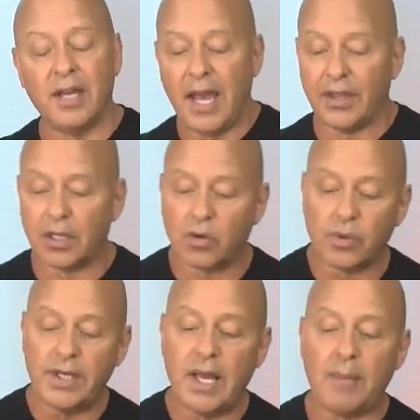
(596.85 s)
and the
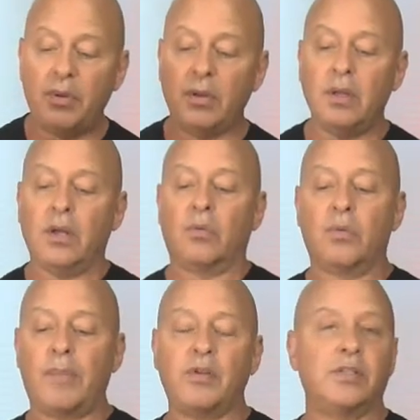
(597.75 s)
green apple
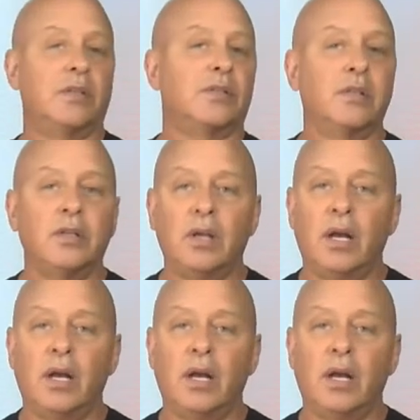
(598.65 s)
represents